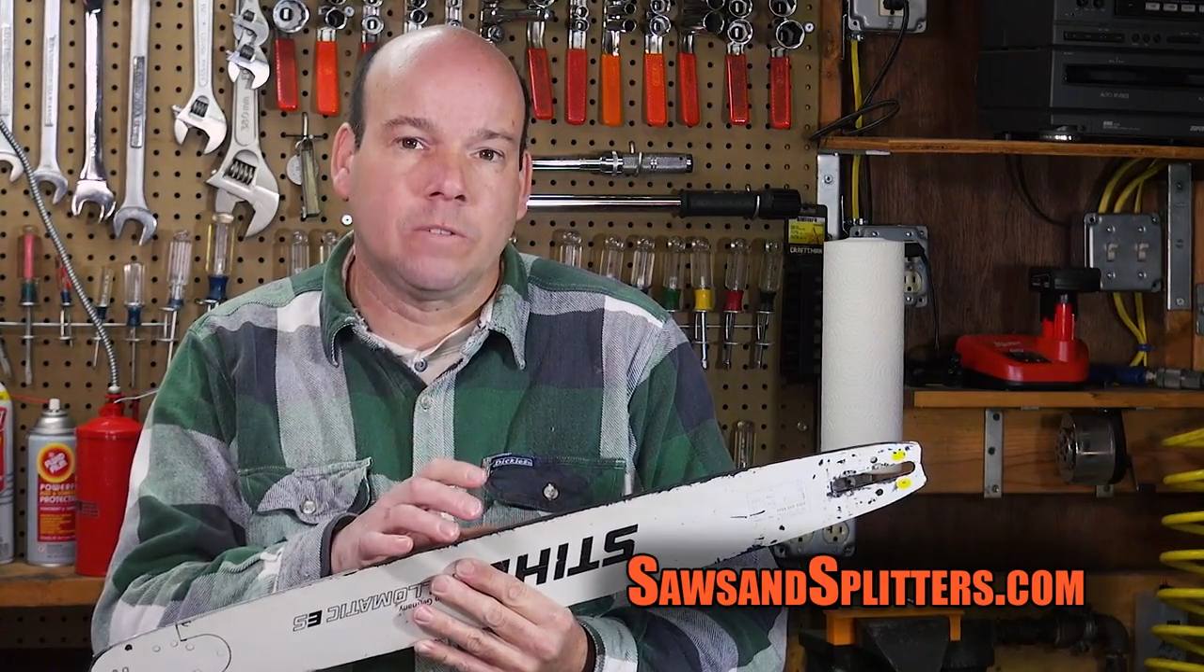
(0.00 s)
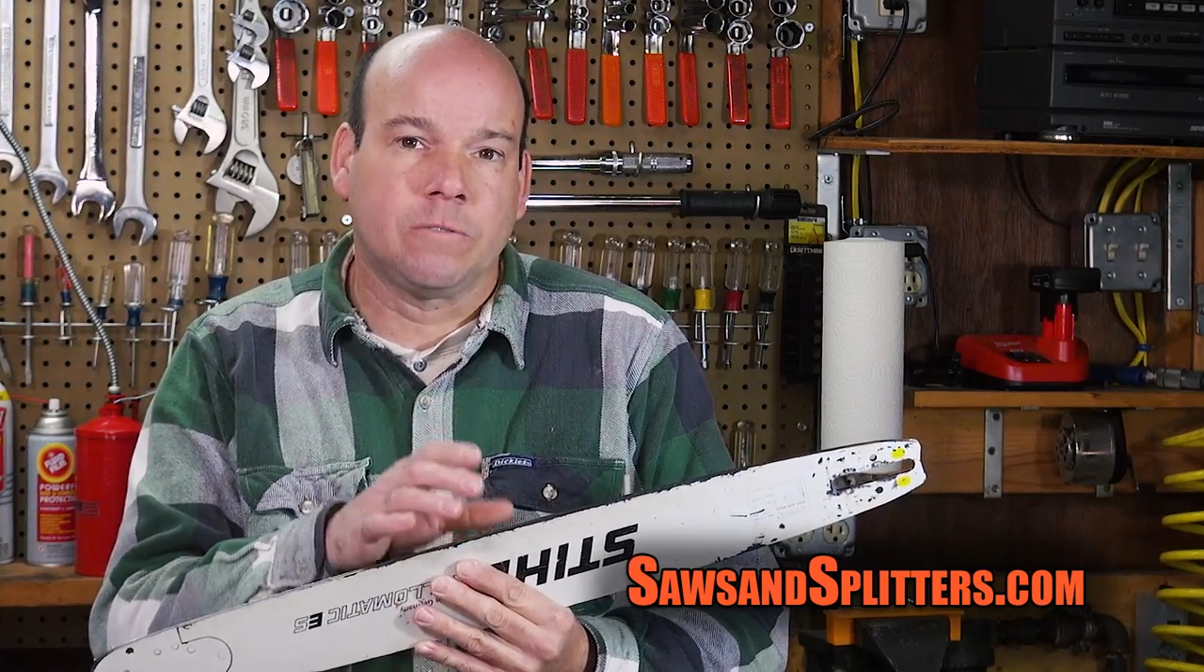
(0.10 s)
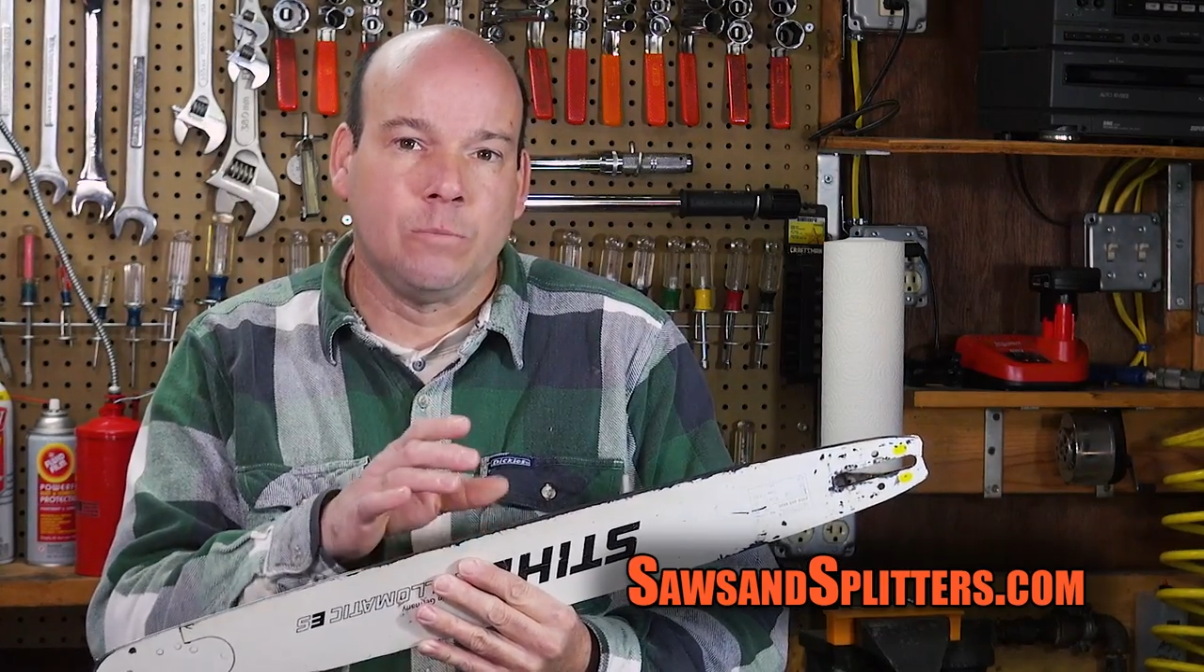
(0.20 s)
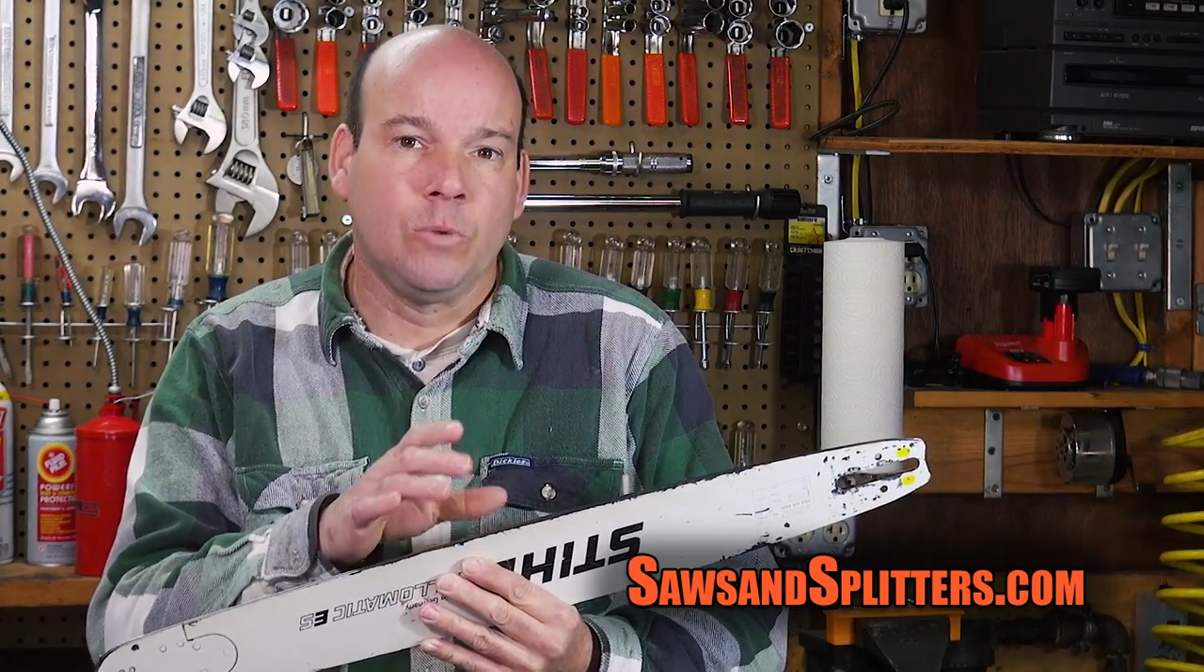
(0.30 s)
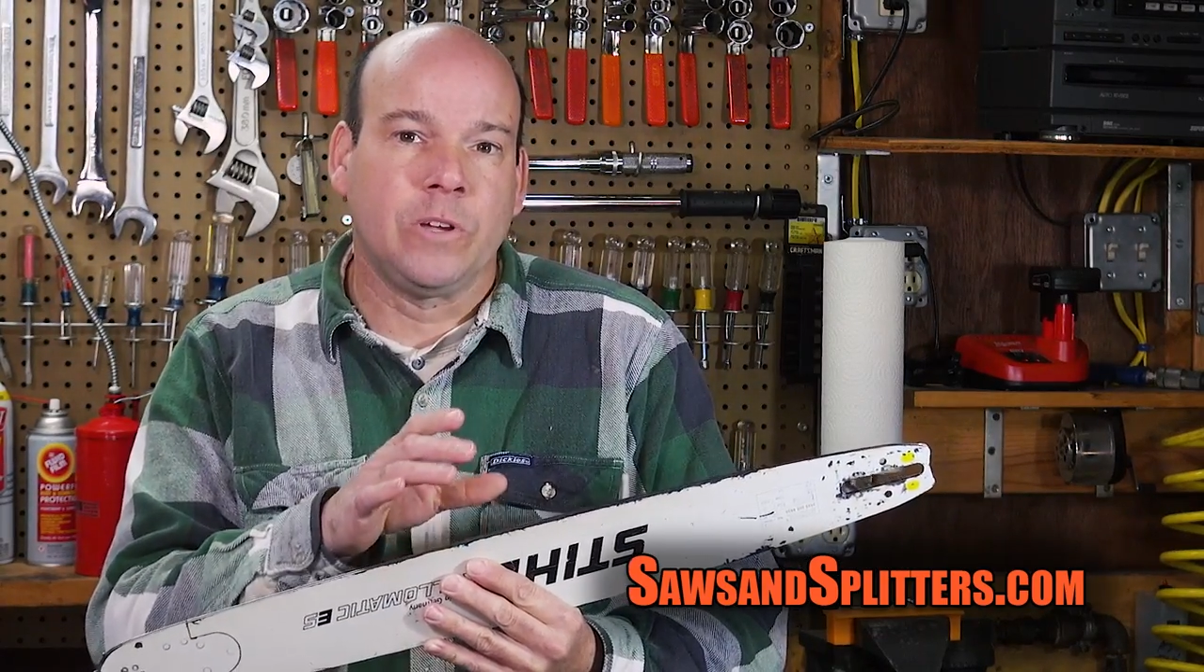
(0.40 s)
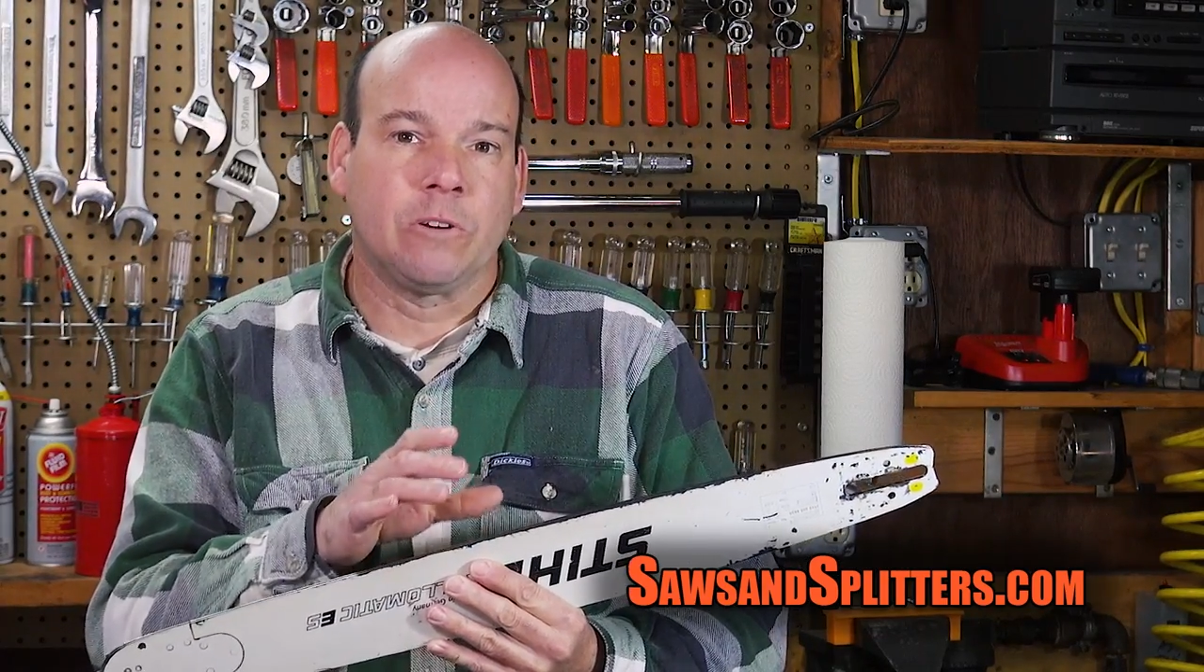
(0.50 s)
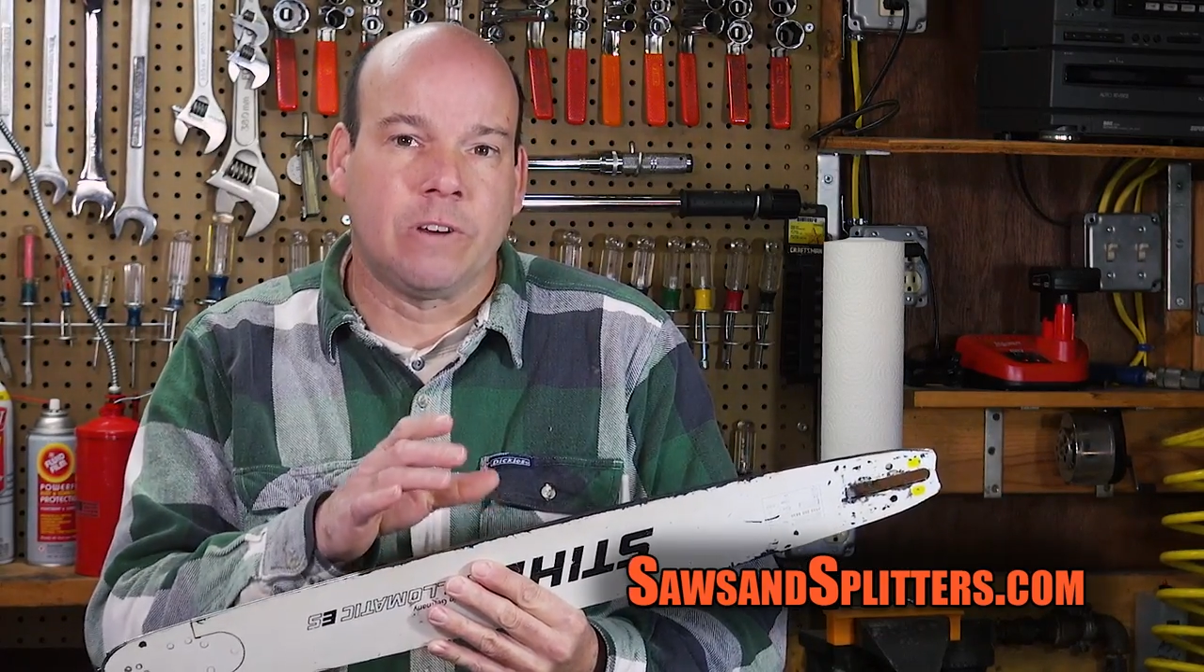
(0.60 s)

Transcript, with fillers: from moving